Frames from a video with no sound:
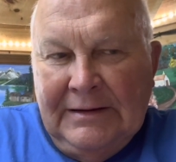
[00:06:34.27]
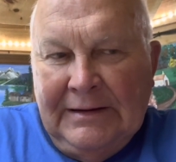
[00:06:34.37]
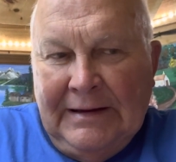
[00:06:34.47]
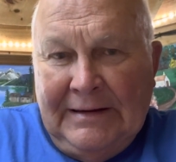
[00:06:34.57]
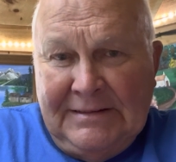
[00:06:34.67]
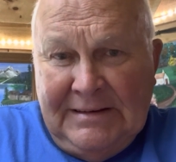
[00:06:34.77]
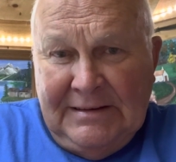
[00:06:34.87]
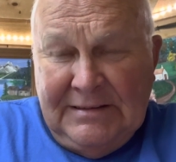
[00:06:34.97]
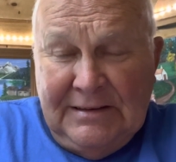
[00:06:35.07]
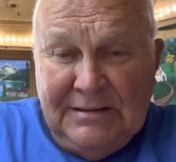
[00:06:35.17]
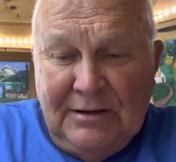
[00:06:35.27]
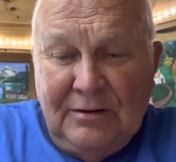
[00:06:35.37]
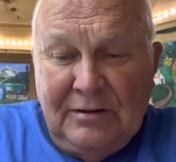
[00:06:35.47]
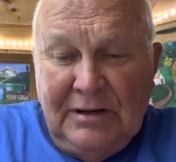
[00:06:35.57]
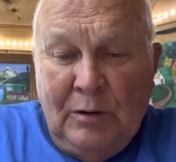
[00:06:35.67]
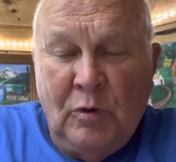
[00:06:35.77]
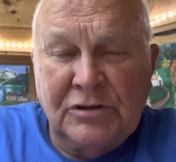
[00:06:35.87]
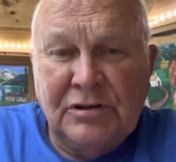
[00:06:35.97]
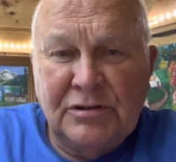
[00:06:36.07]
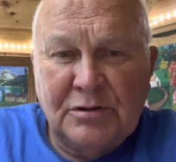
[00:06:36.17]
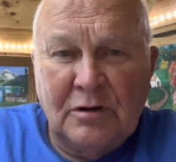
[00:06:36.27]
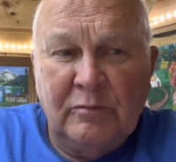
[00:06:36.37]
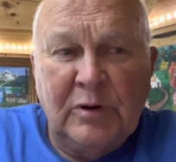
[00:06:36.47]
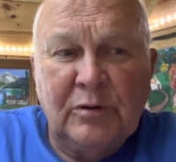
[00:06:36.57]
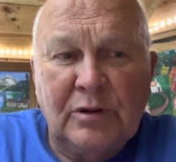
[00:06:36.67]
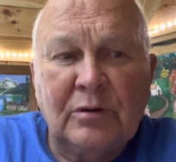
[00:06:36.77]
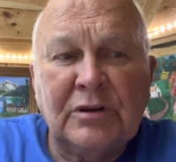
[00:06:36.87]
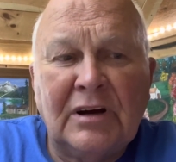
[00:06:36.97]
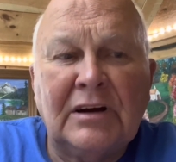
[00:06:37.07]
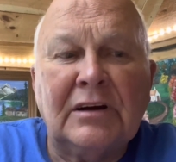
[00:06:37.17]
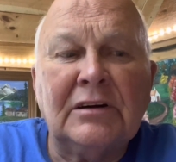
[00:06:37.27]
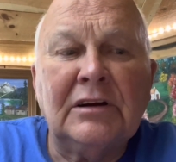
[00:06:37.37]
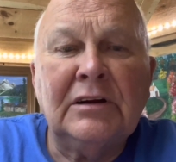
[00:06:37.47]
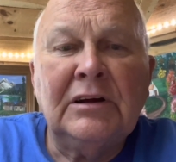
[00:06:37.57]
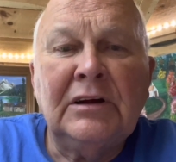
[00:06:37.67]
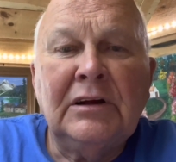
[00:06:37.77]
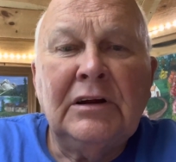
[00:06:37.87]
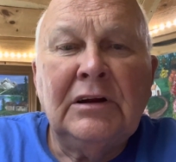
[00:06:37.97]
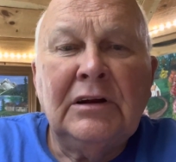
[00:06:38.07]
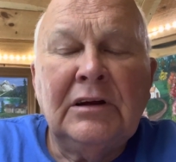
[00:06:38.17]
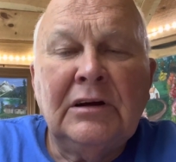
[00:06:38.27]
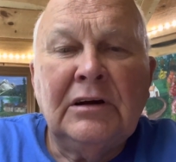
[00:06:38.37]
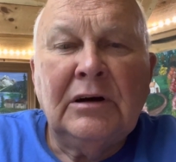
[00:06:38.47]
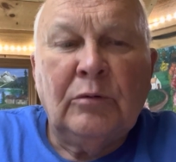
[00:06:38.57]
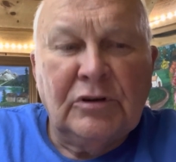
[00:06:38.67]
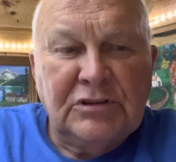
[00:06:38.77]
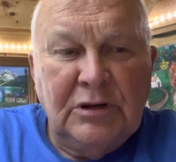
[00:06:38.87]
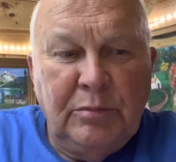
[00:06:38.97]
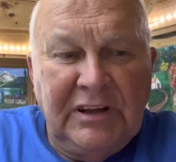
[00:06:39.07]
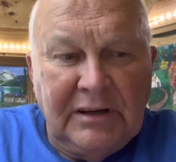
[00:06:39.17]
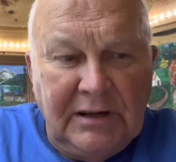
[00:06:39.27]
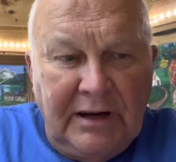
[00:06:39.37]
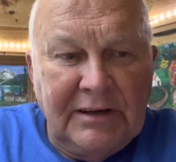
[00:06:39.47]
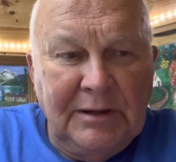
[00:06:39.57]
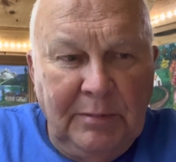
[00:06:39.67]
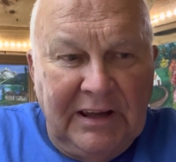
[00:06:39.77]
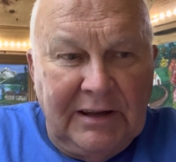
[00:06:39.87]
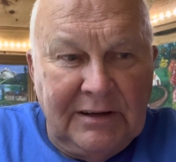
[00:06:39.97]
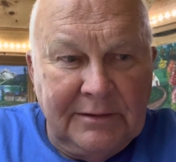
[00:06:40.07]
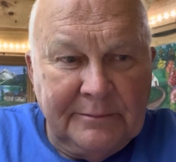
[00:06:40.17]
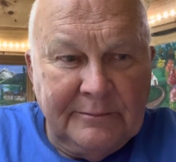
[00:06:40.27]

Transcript: God says this, all. I want you to serve me with all your heart. I want you to be a godly man.